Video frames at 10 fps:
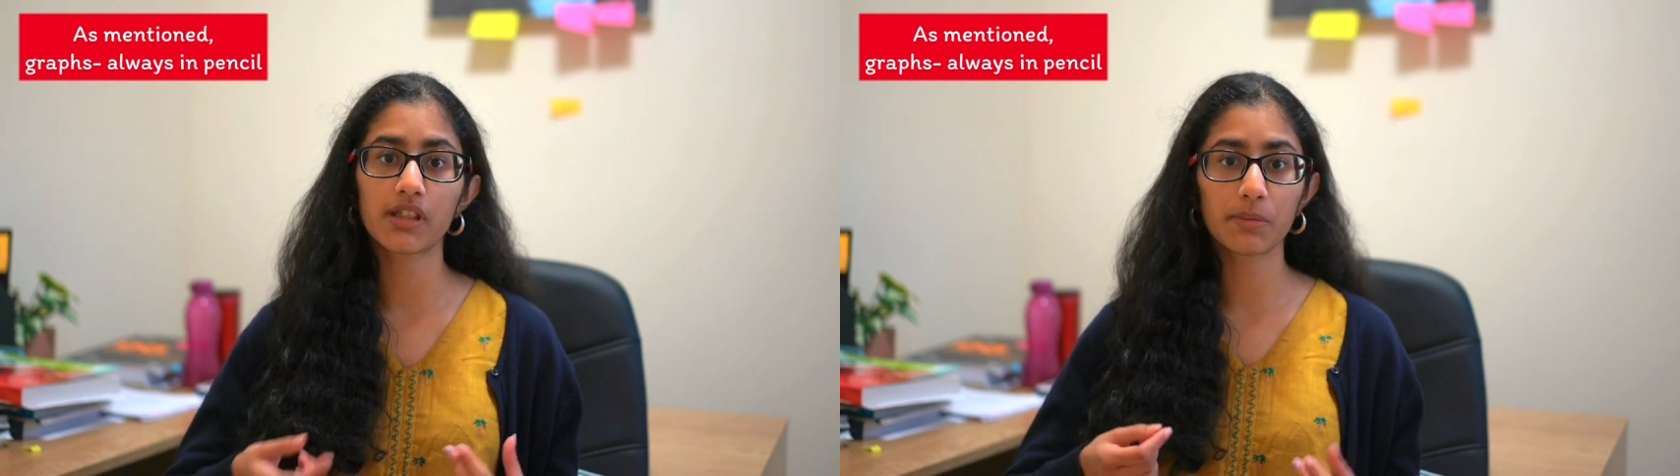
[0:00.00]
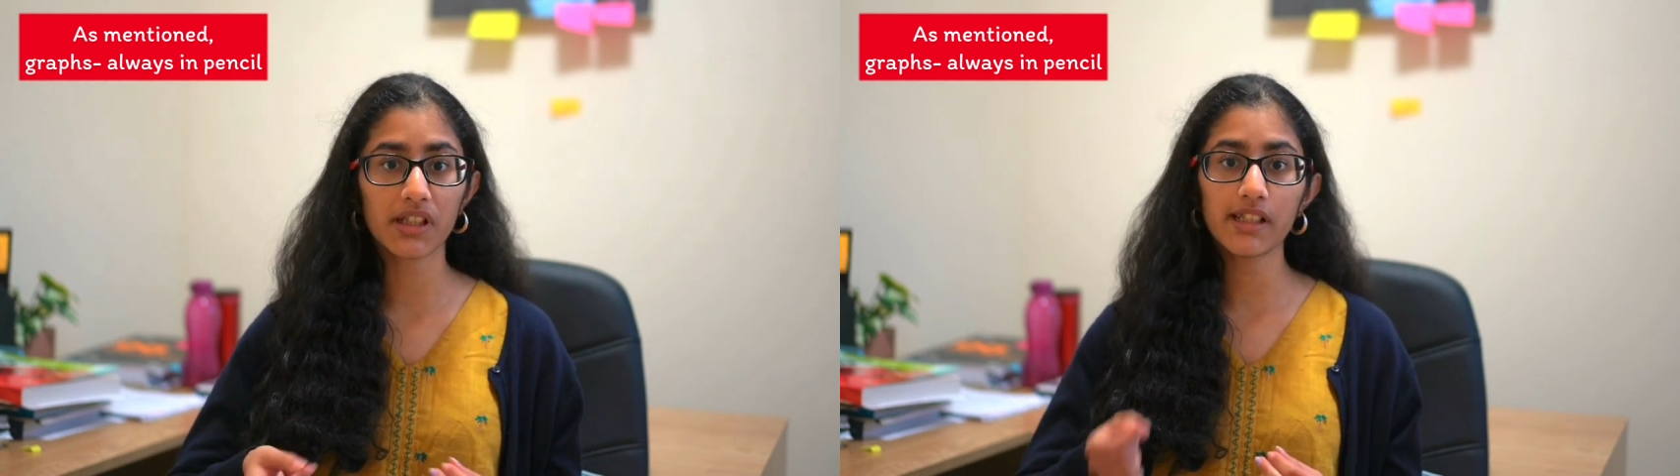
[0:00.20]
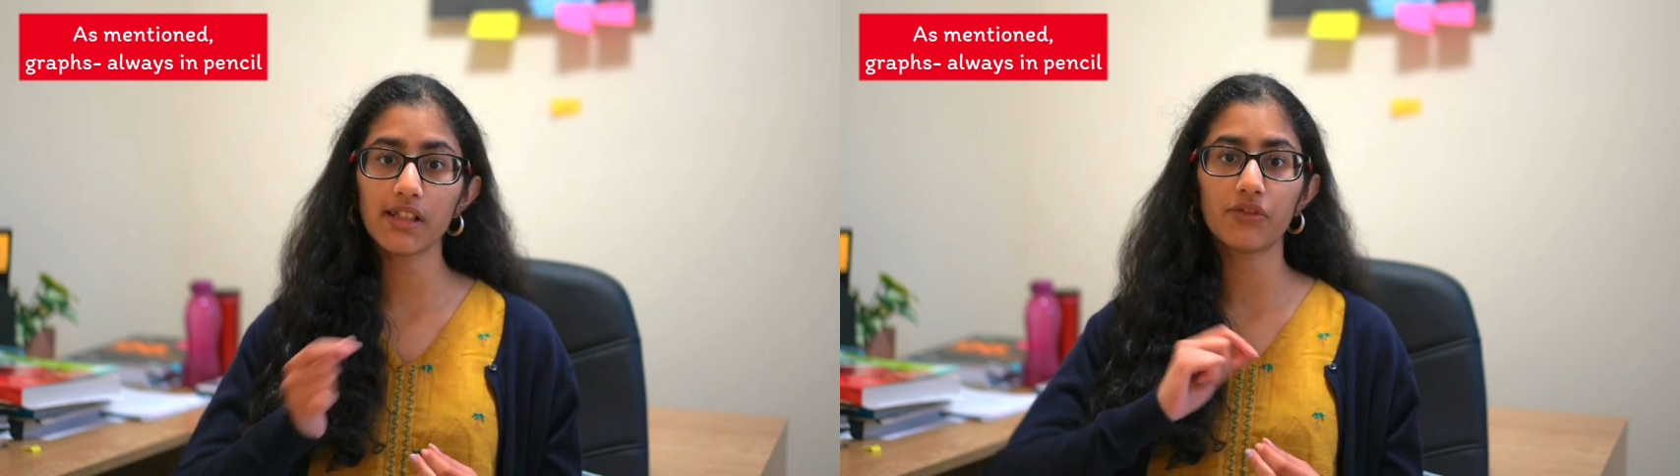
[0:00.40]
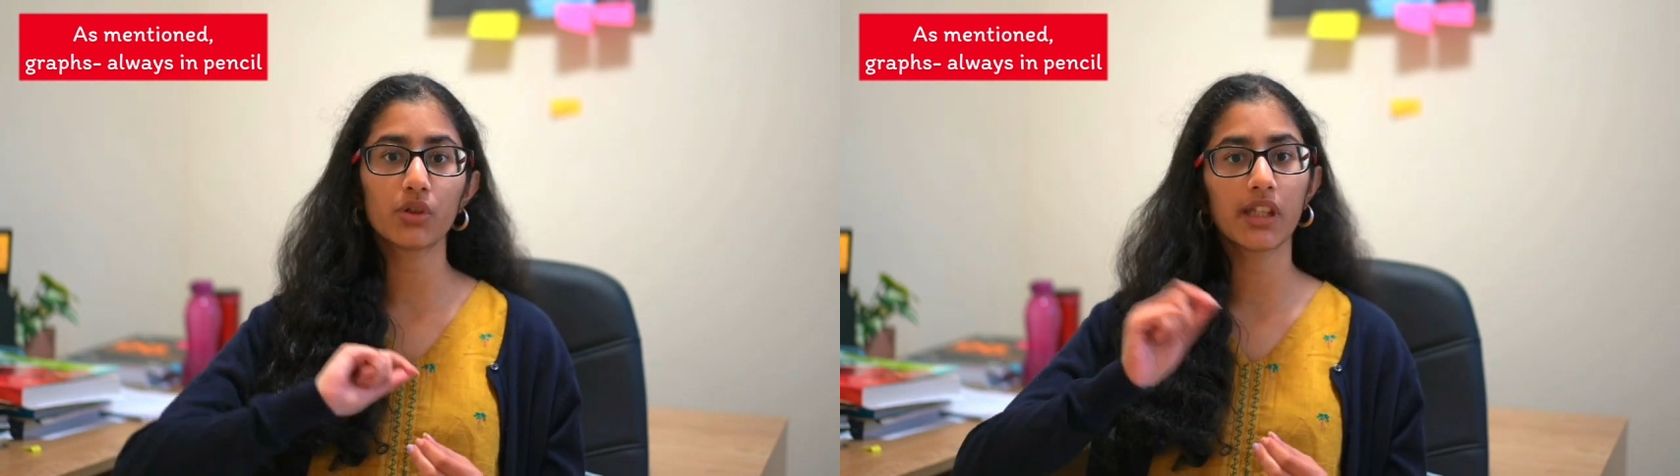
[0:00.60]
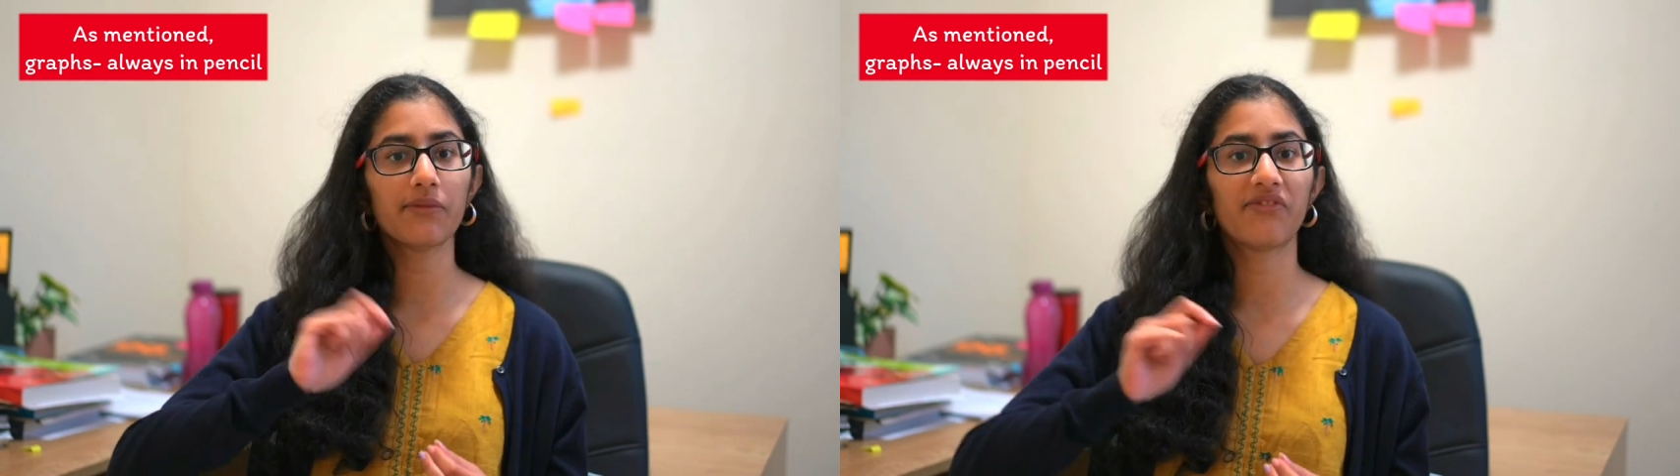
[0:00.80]
Typically, if
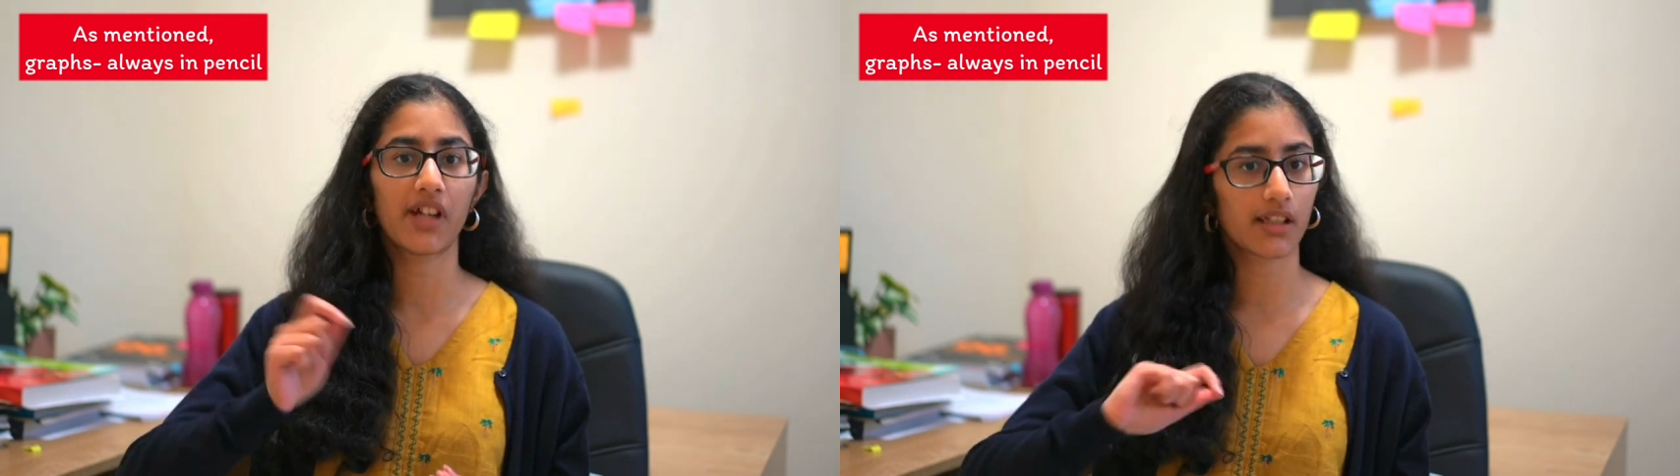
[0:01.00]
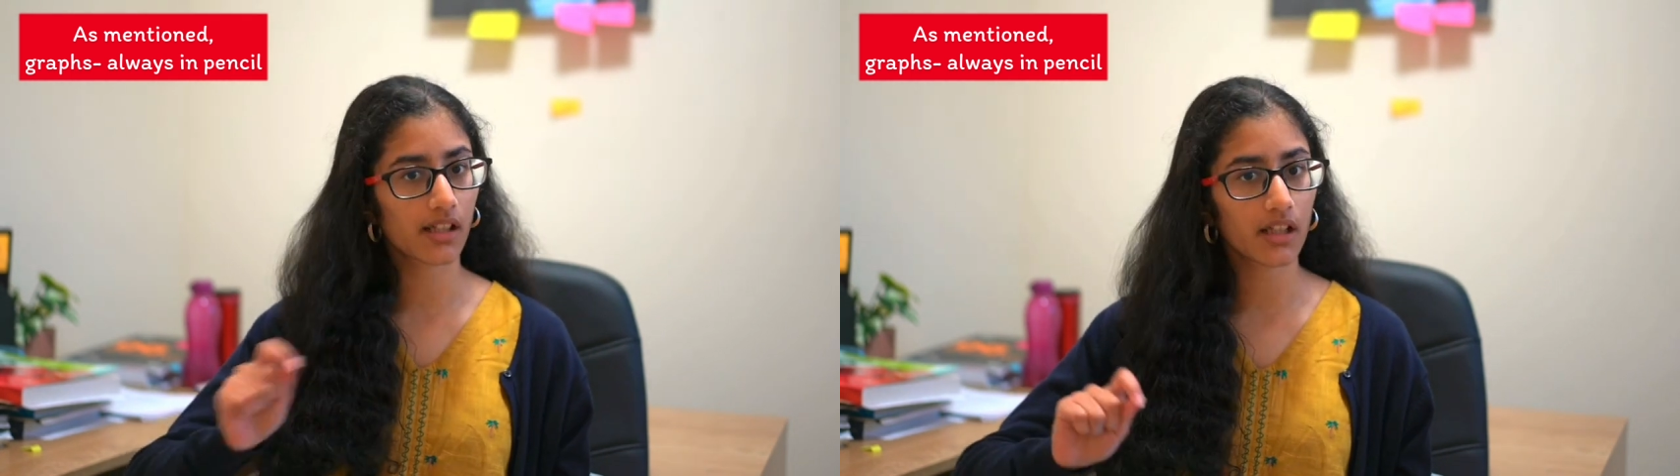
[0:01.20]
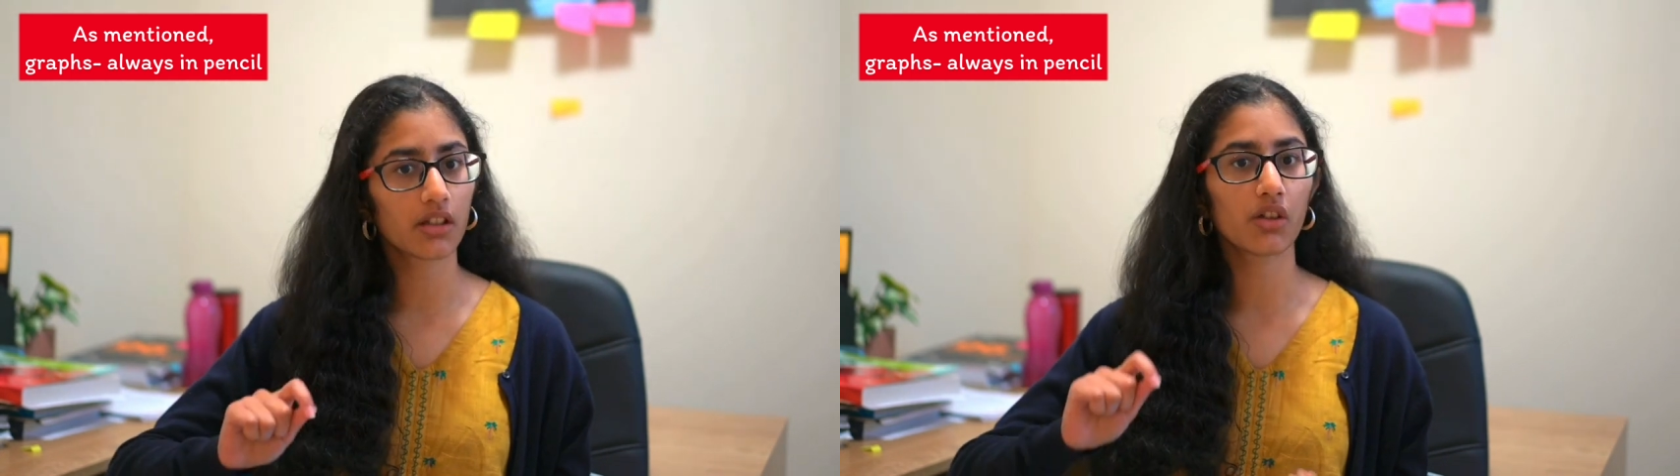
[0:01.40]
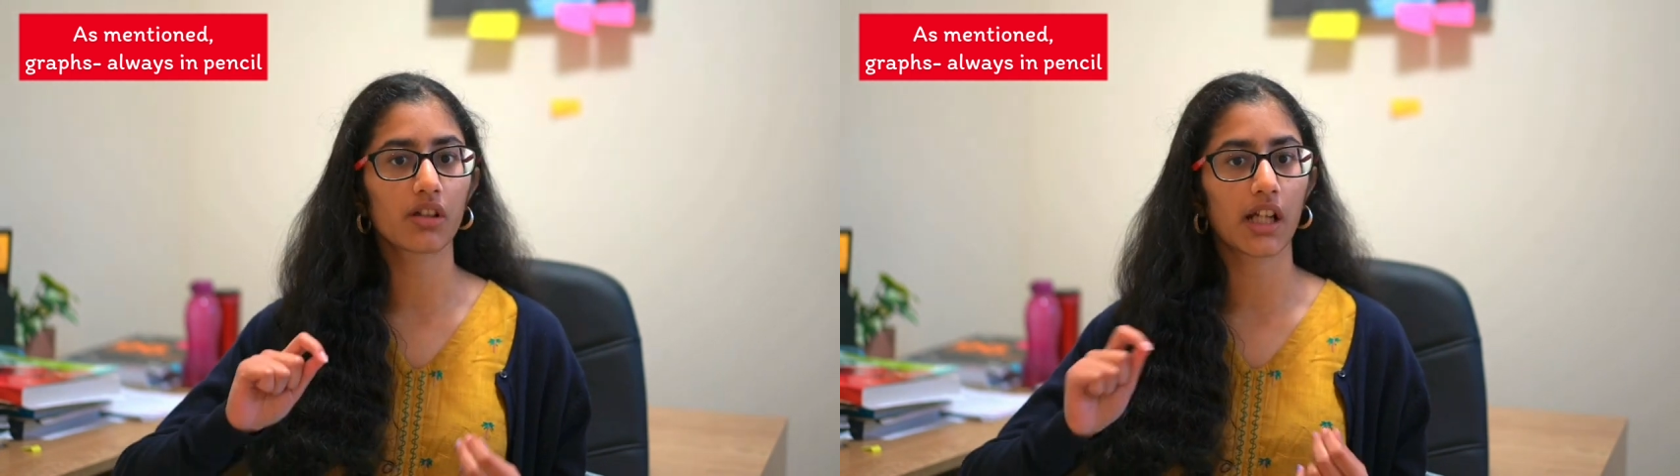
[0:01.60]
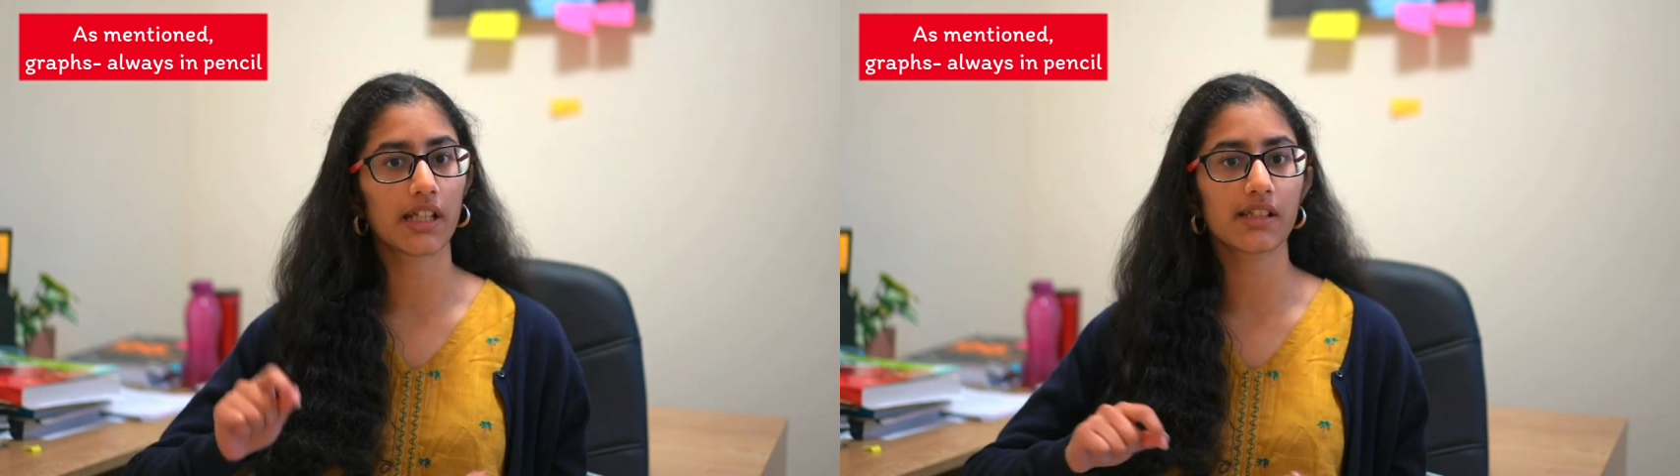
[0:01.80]
you keep feathering
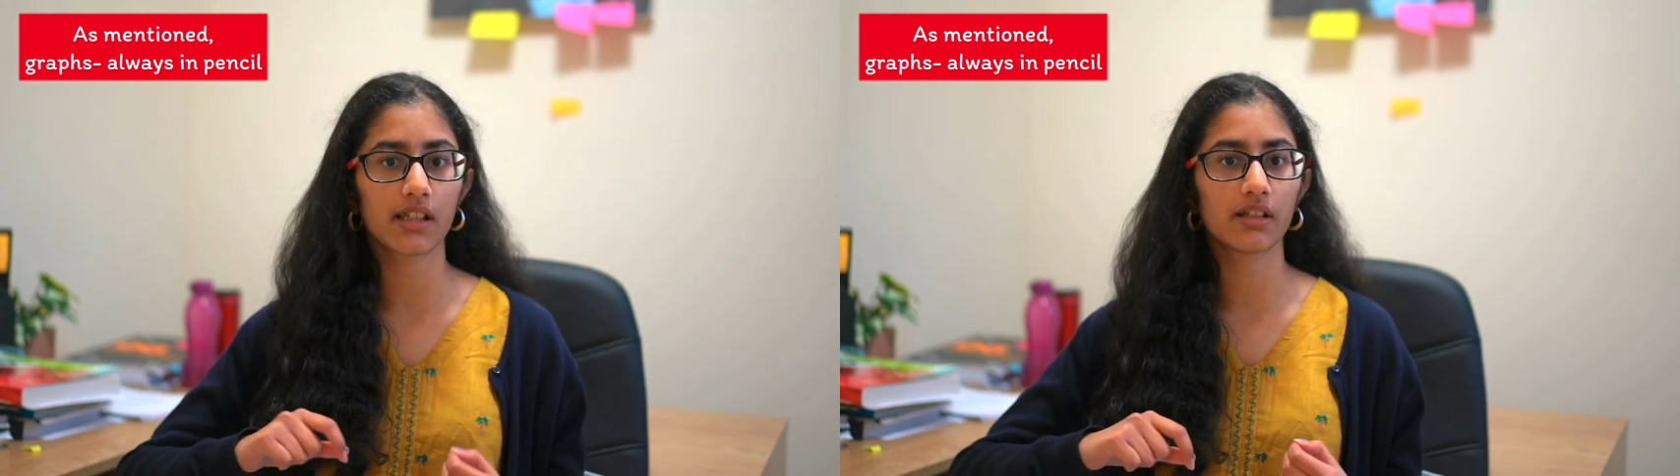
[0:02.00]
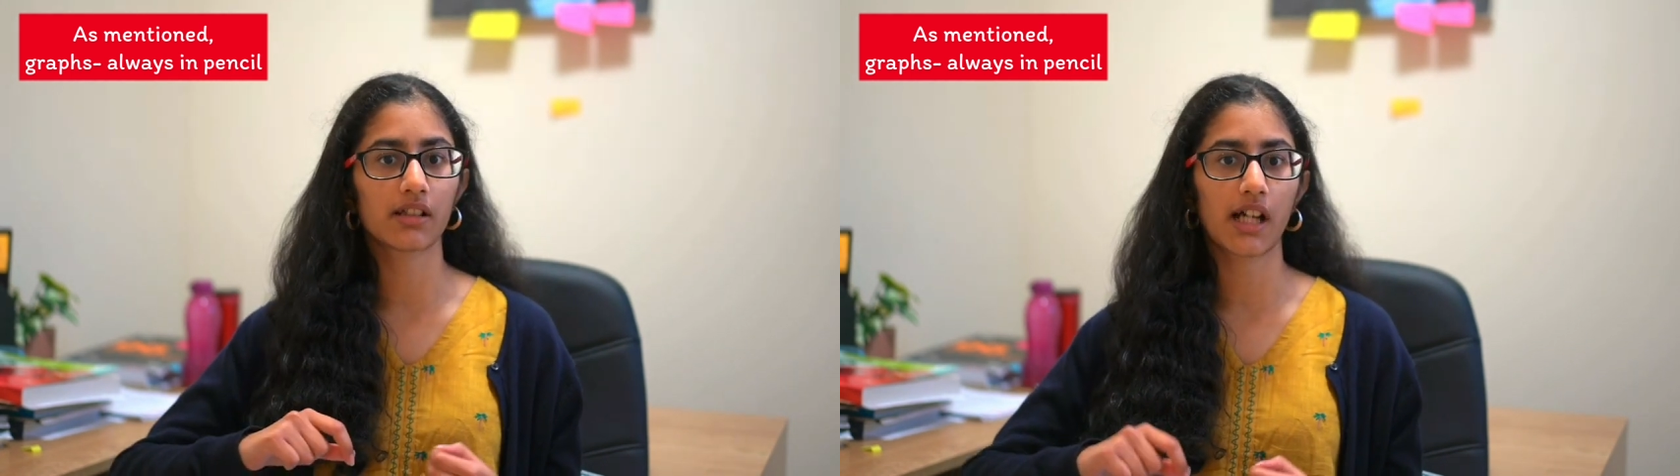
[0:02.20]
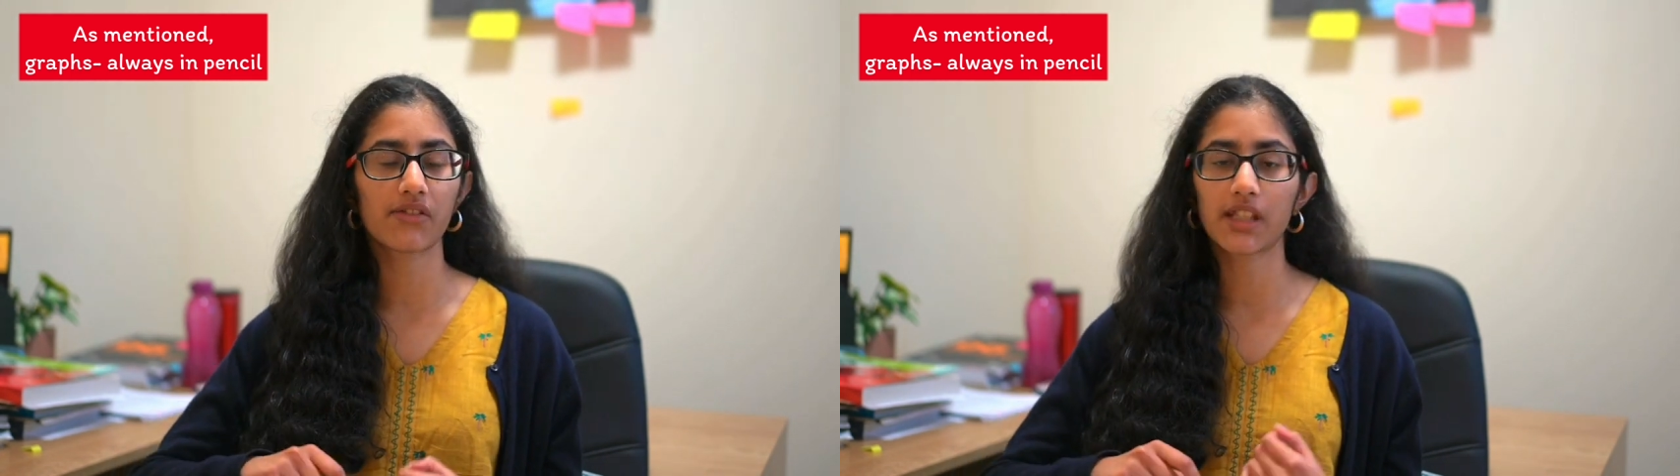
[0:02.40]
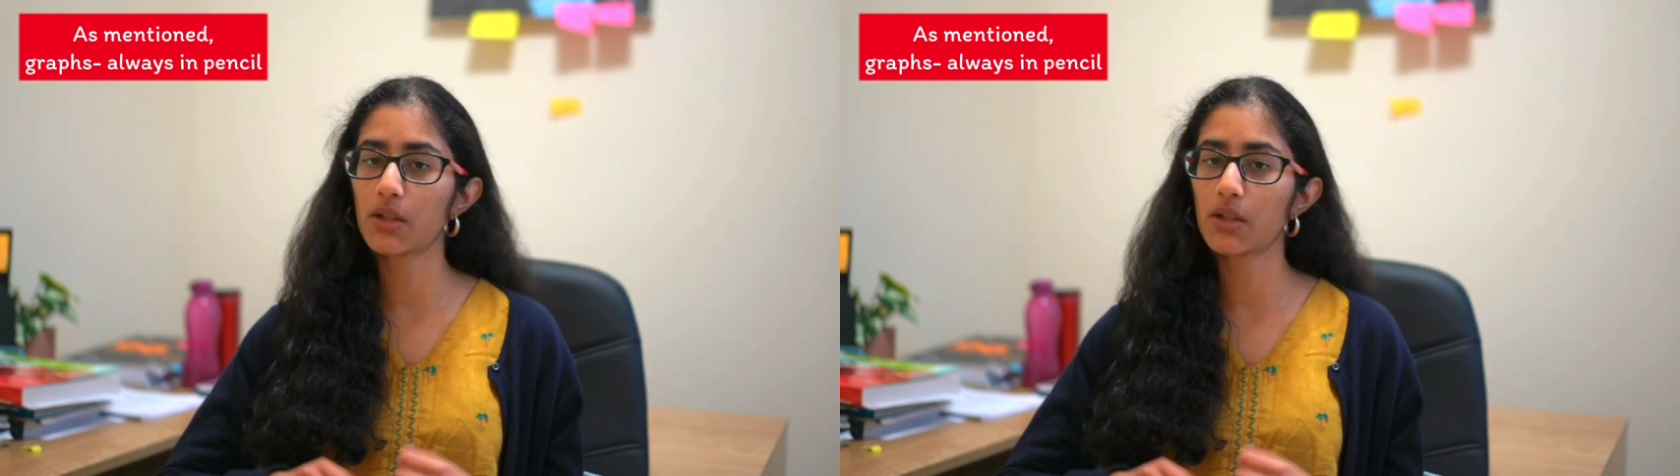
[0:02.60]
your lines in graphs,